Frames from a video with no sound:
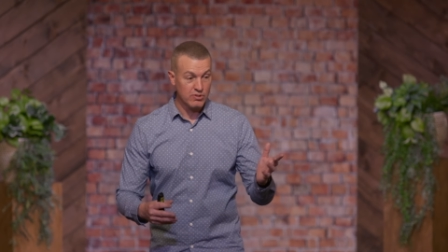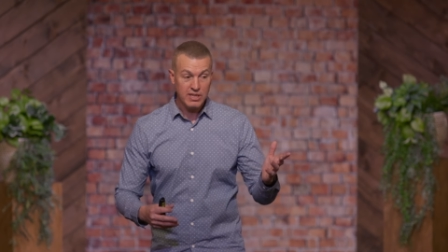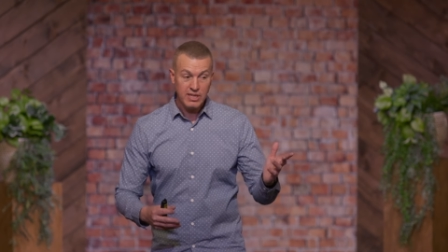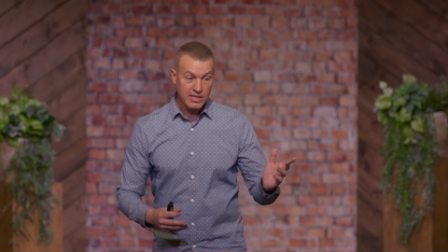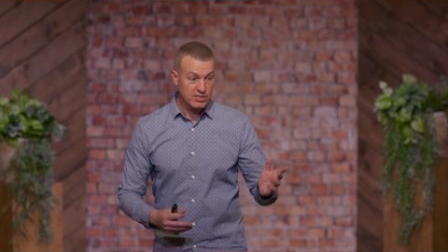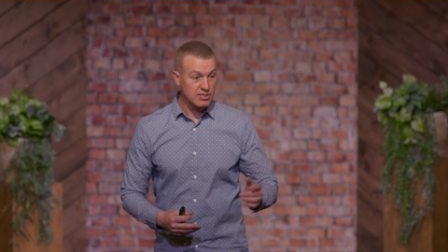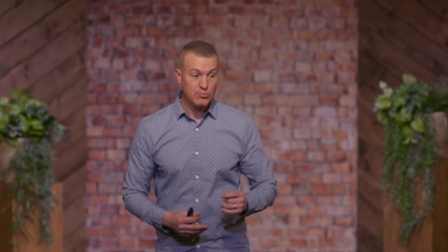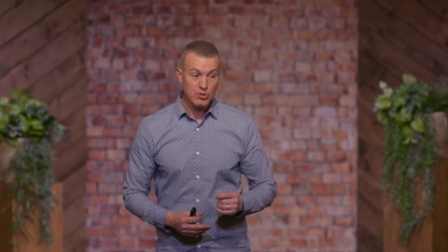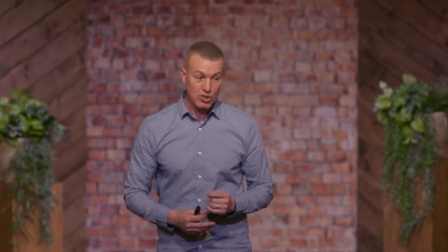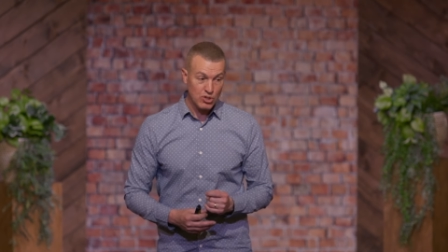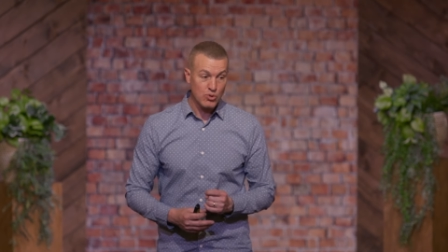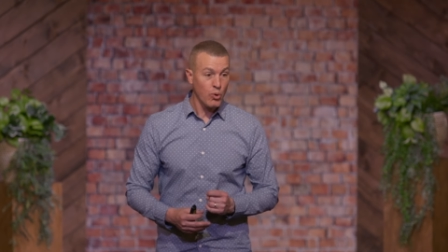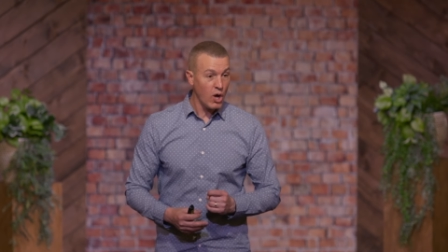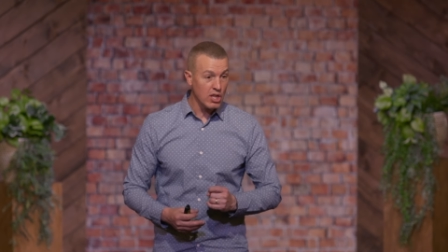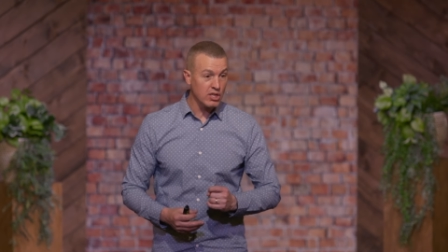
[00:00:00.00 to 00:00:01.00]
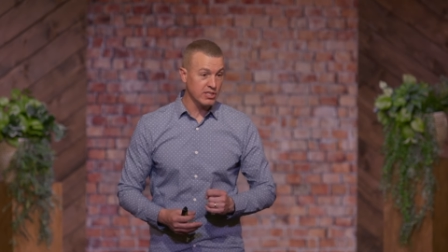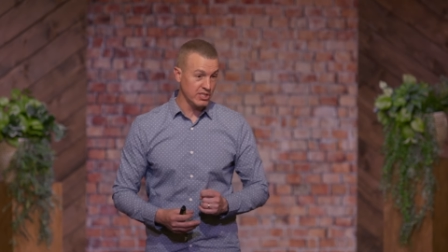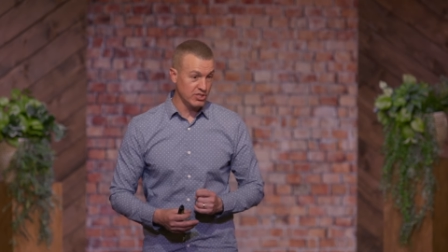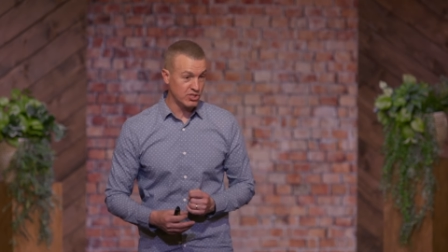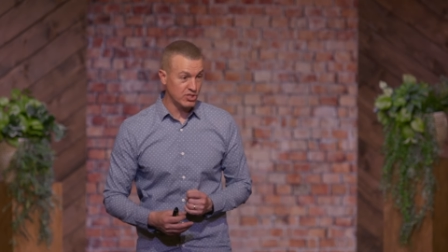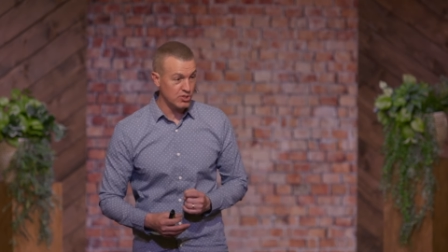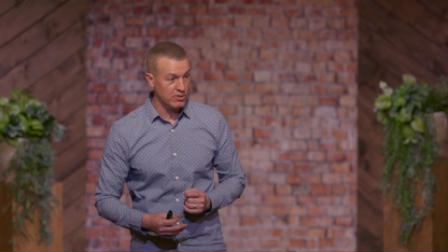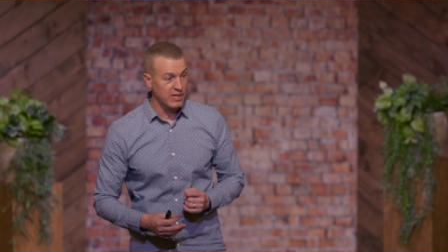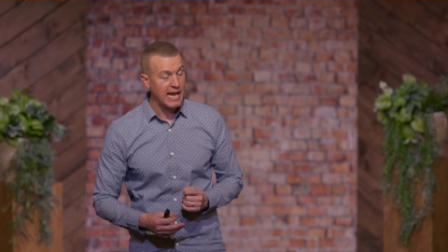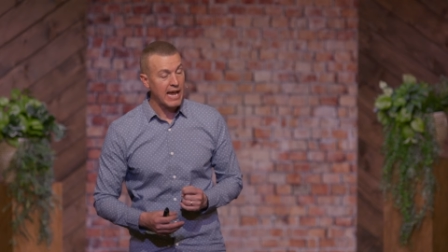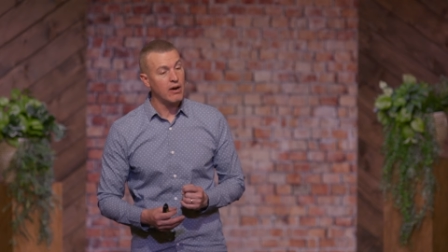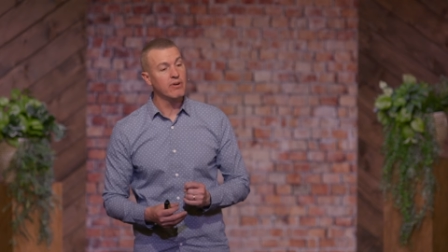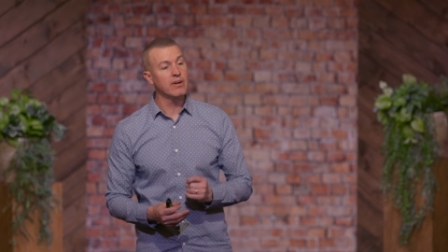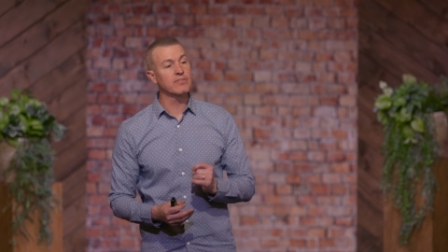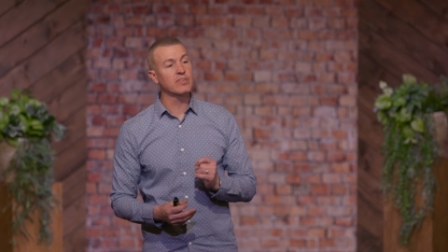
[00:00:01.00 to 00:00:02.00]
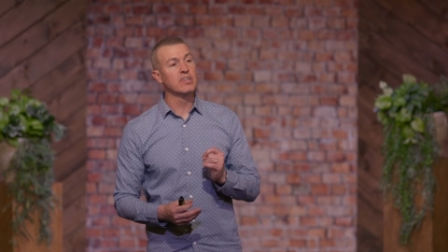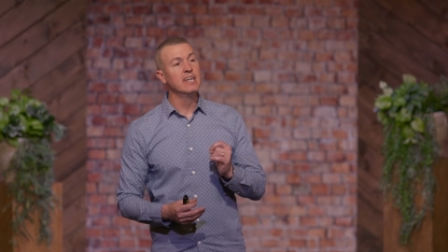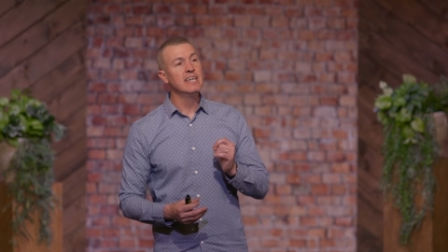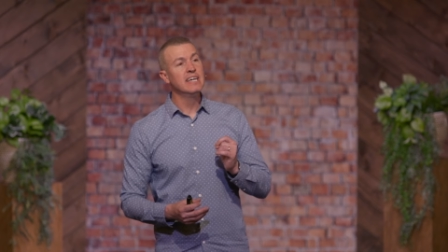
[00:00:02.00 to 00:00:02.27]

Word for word: It has some good qualities to it. However,